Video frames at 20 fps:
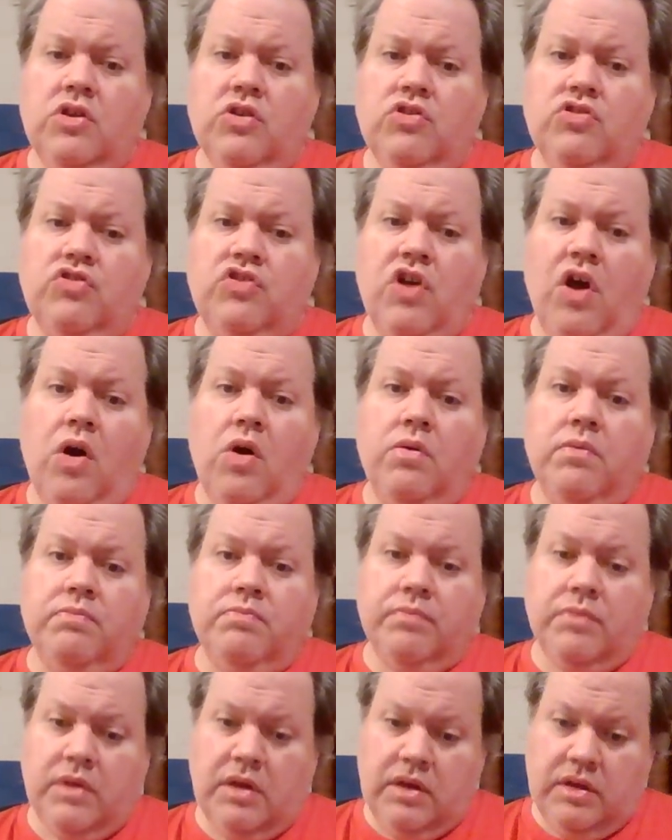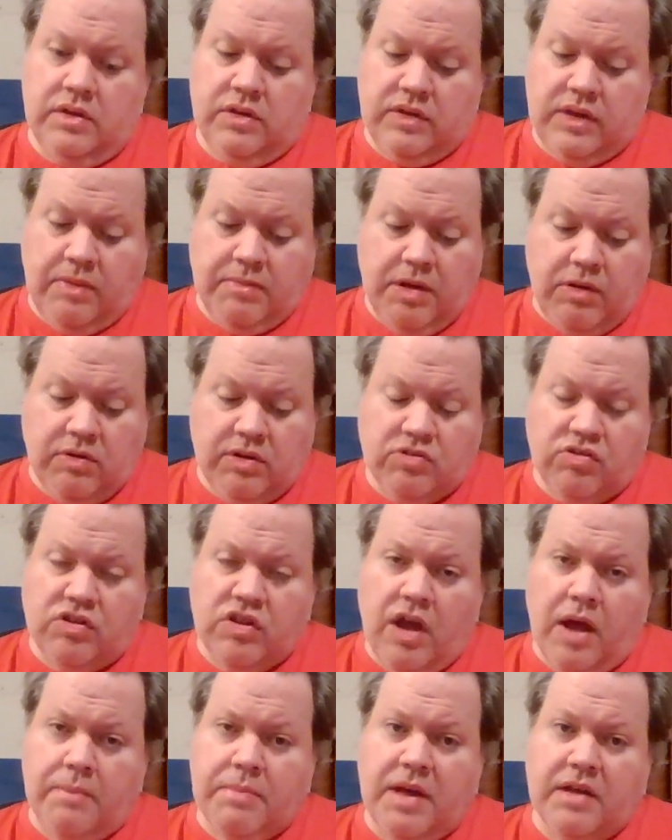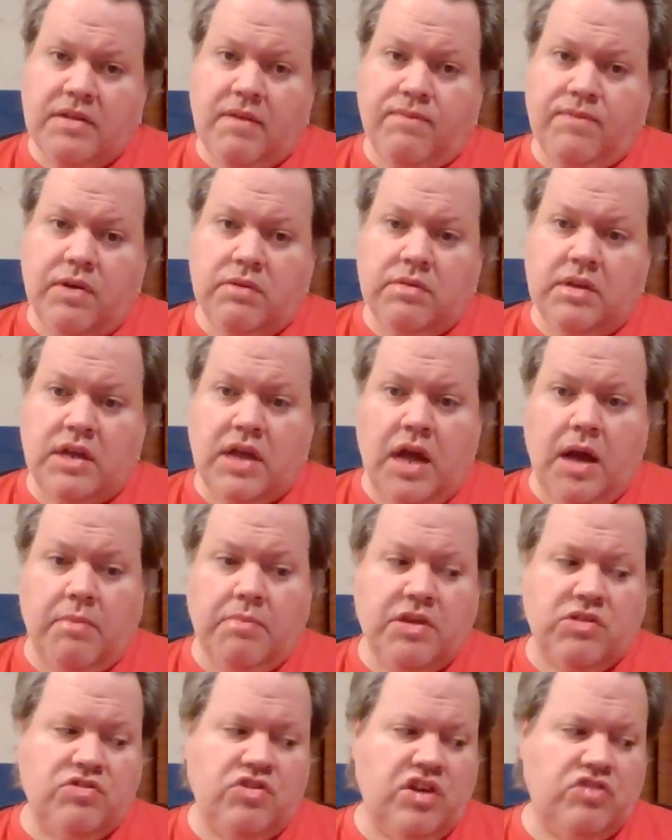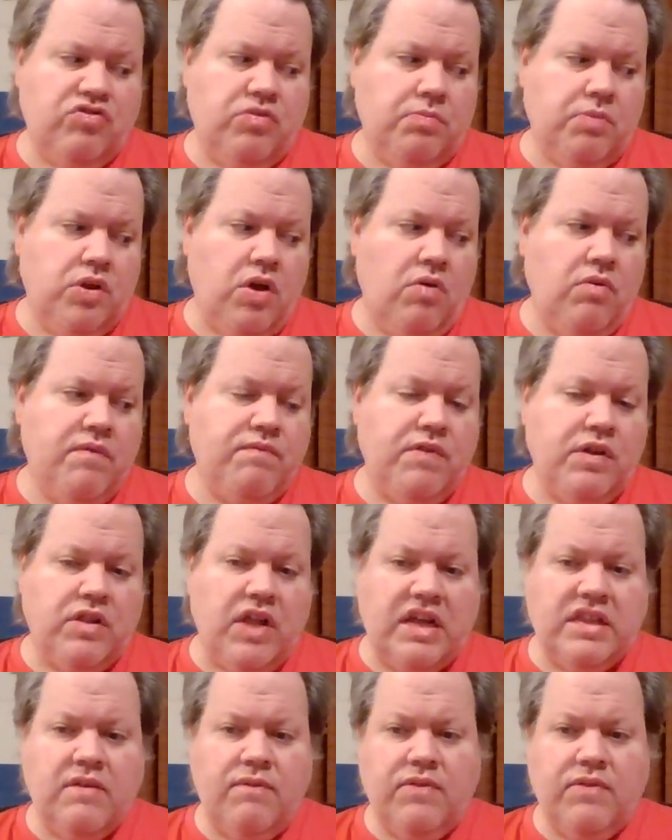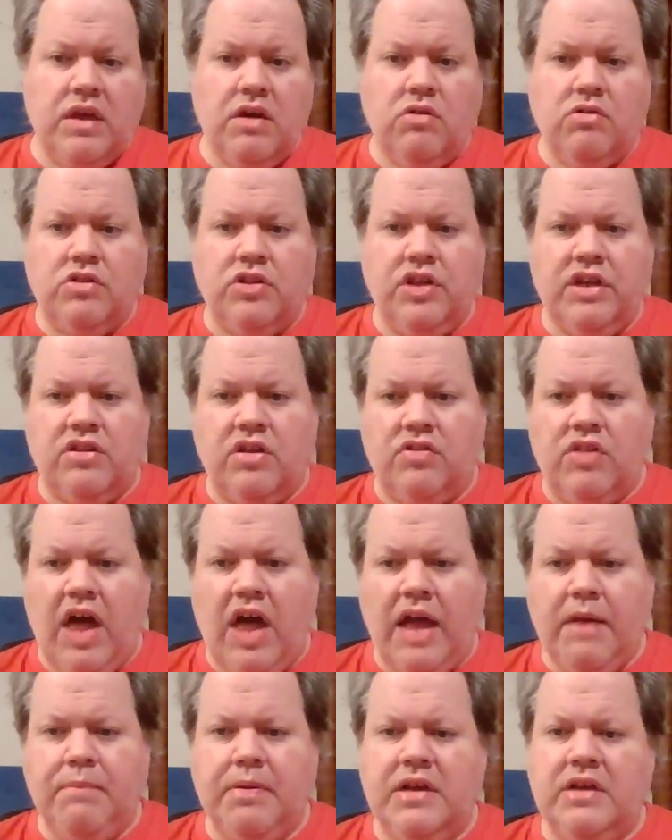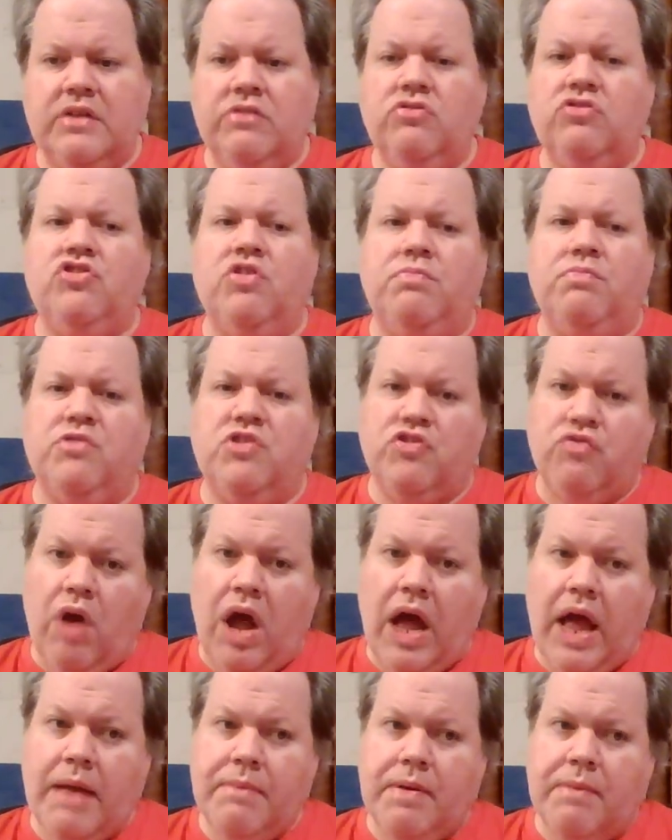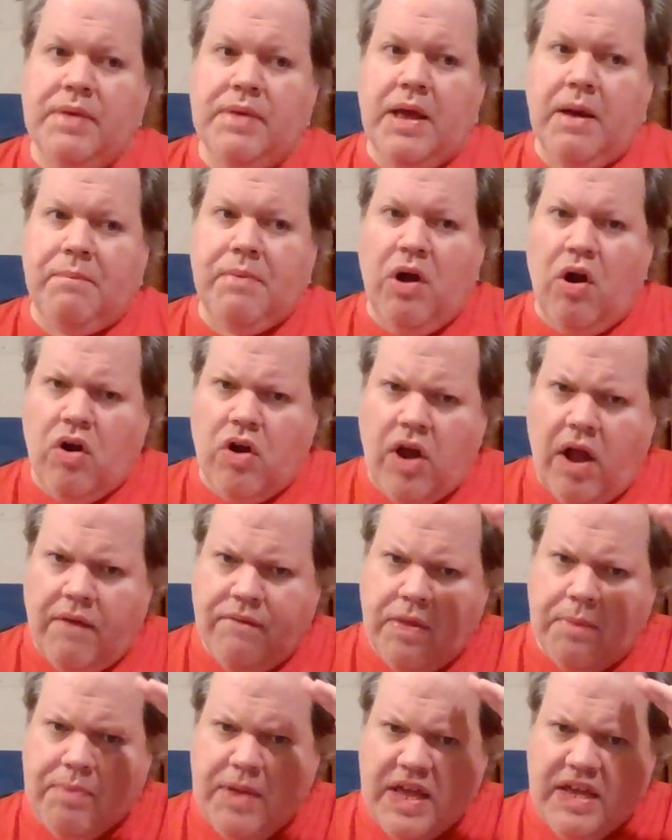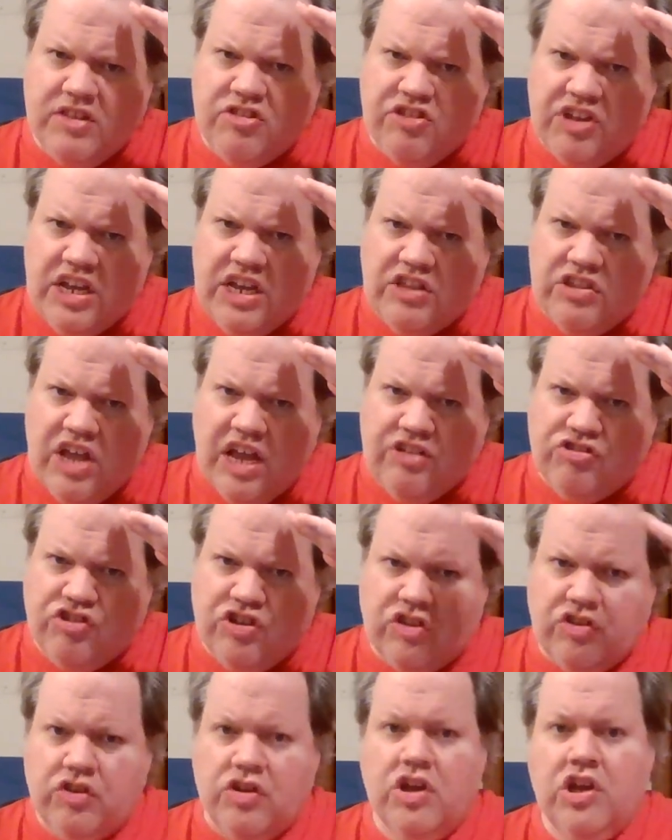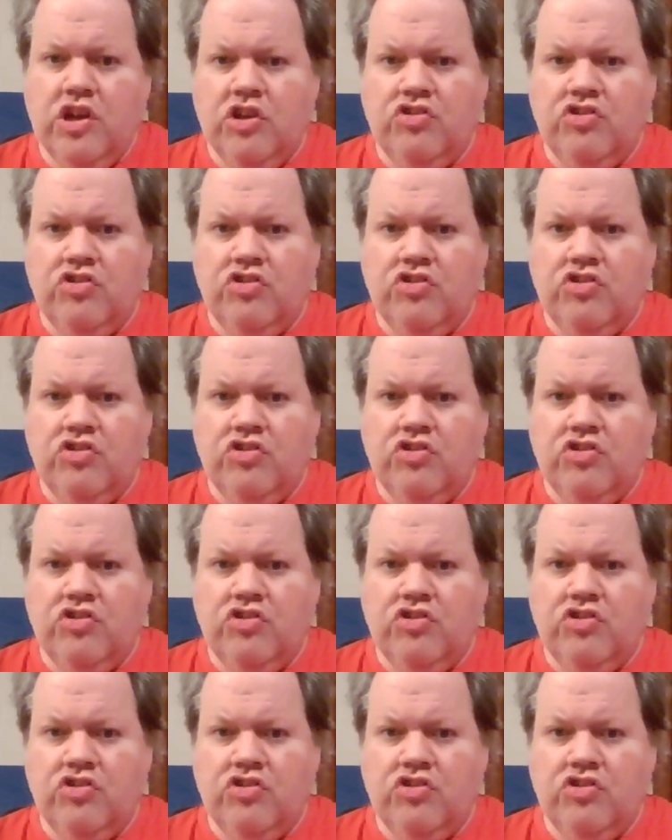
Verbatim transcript: So tell me what you thought about the film in the comment section below. If you liked the video, click the like button, subscribe, and be a part of the Big D Nation.